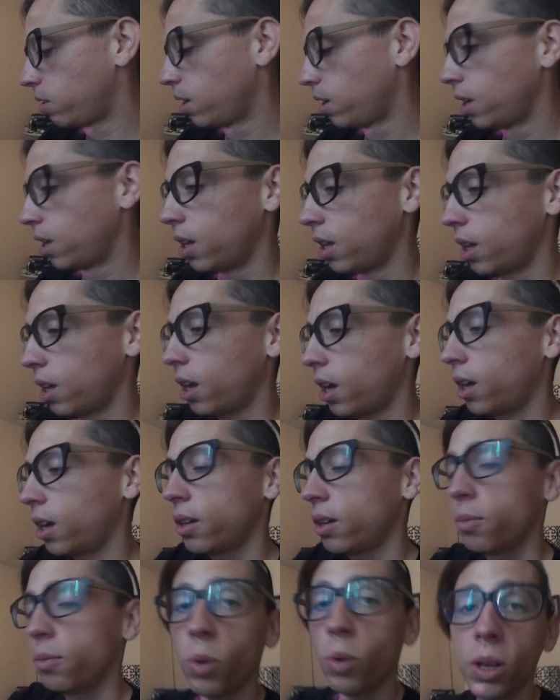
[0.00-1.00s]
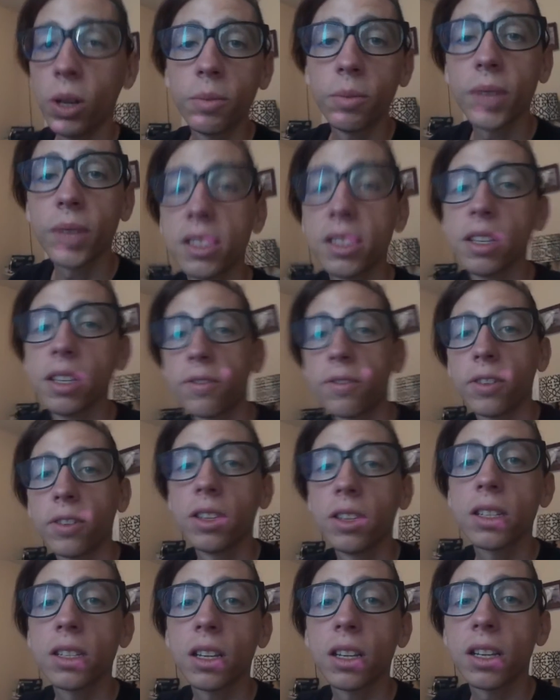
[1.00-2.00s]
Well, that's it for this
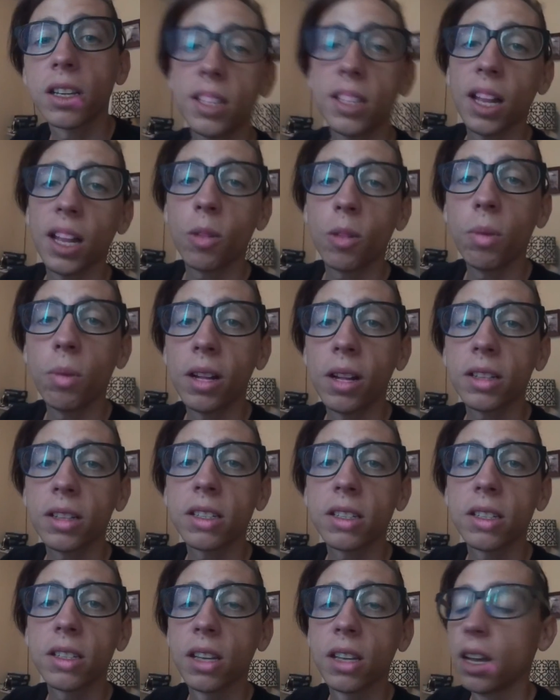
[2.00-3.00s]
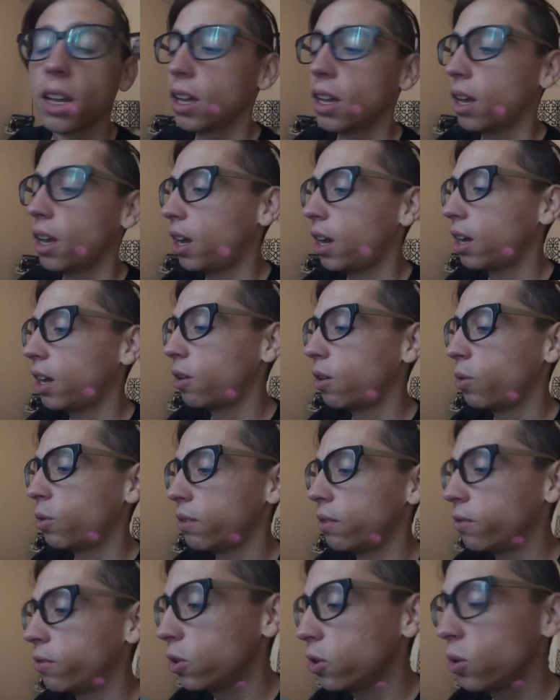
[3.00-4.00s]
Lucky Tackle Box
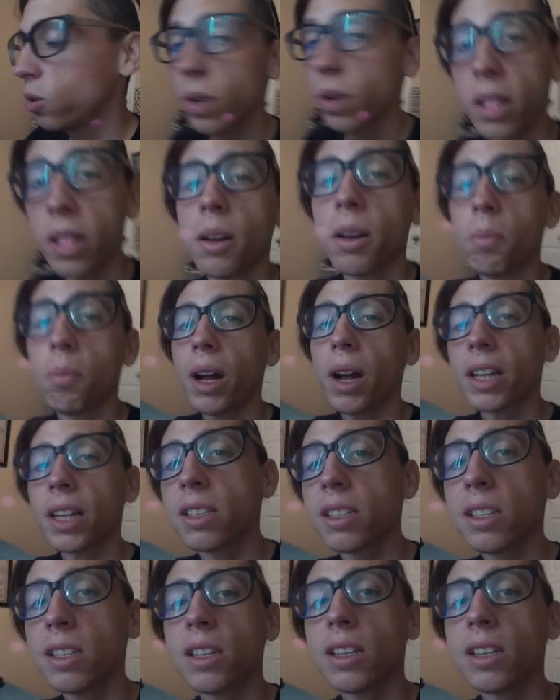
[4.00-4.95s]
review and unboxing.